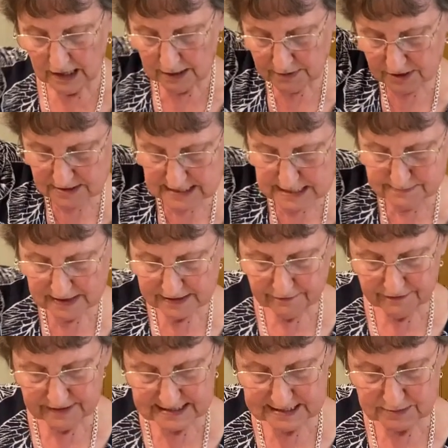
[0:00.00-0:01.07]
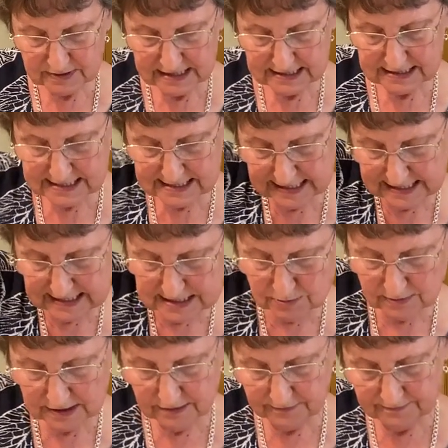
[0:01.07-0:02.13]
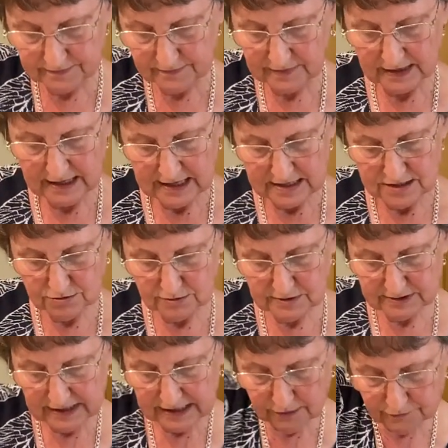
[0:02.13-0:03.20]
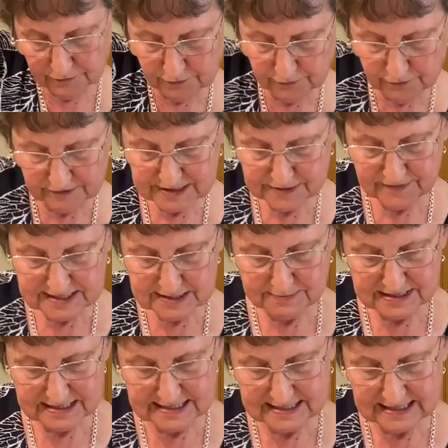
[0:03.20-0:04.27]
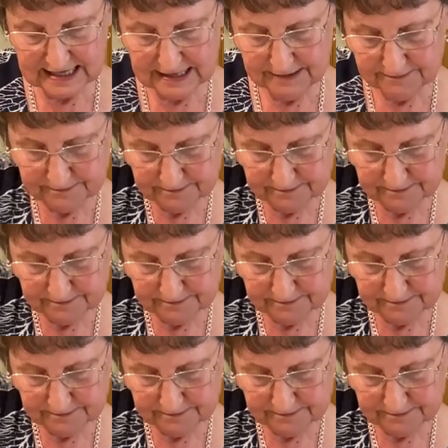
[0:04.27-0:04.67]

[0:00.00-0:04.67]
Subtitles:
because there's benefits within the skin as well. It's also helpful for its vitamin C.